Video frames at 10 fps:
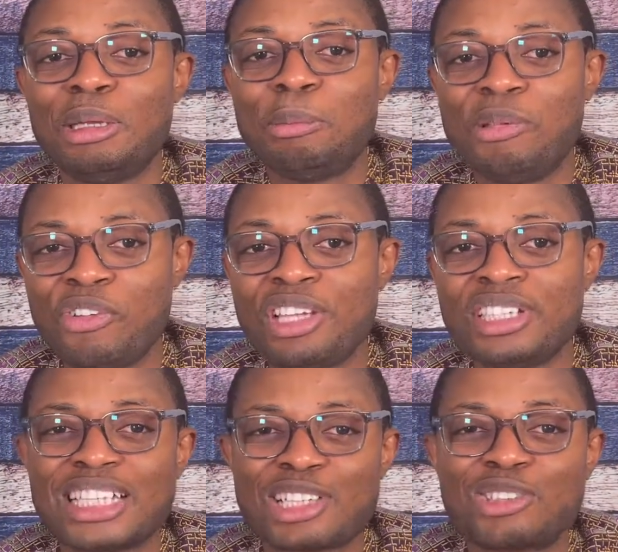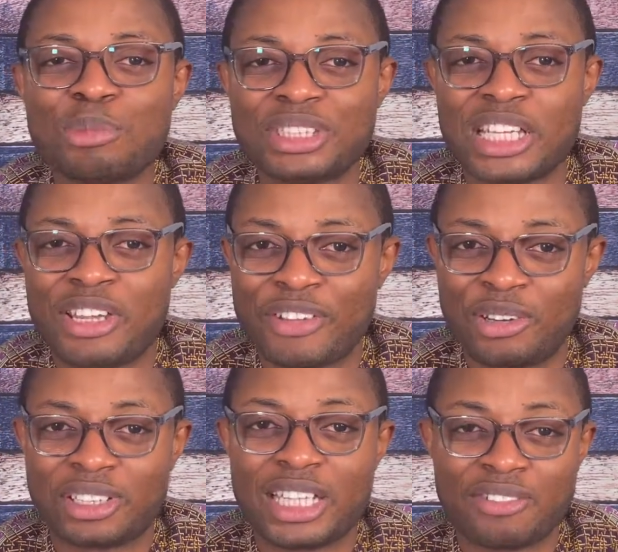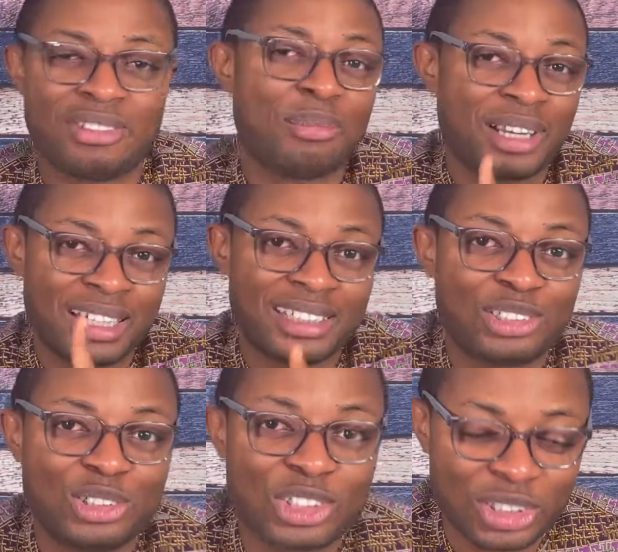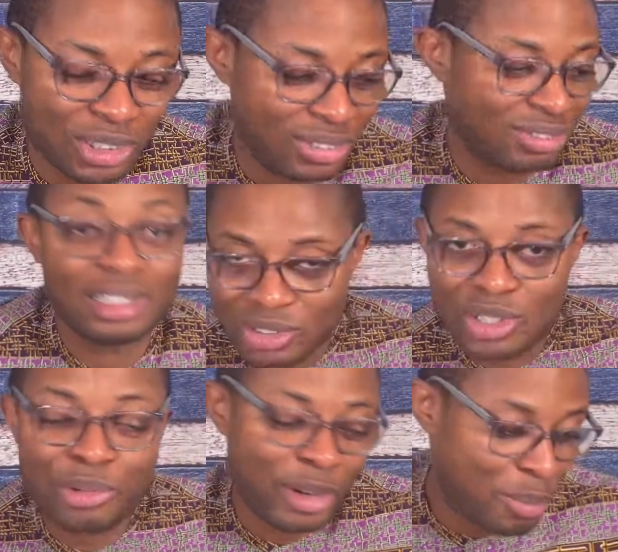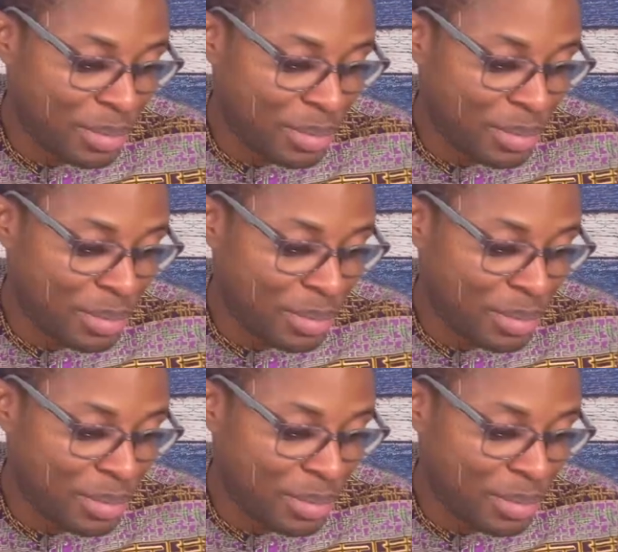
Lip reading: before you say Jack Robinson, if you're not careful, I'm already dozing off. God will help